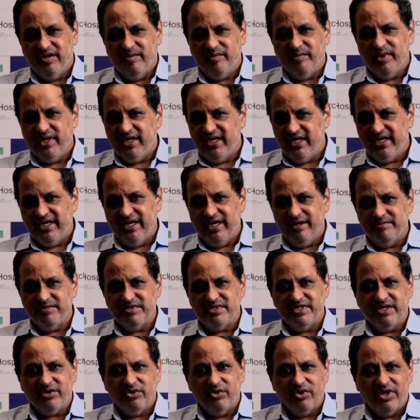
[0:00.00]
Many times
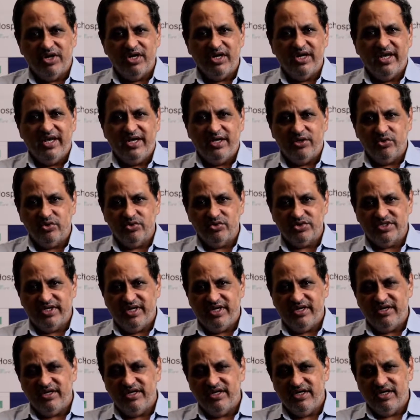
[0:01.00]
they go undiagnosed,
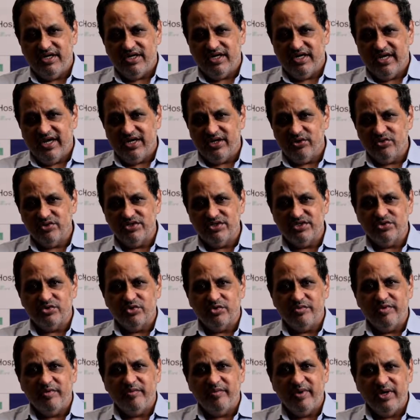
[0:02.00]
and diagnosis
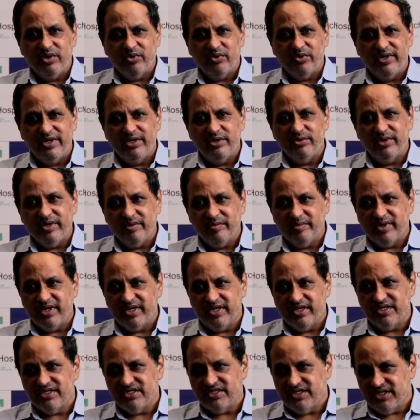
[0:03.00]
could be made only during
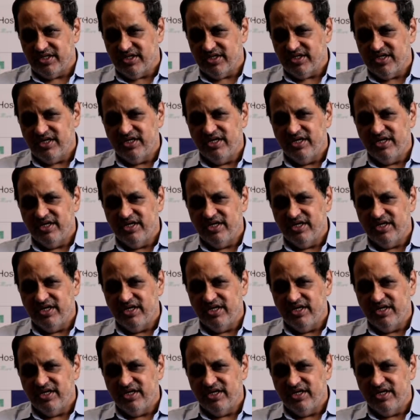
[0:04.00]
pregnancy.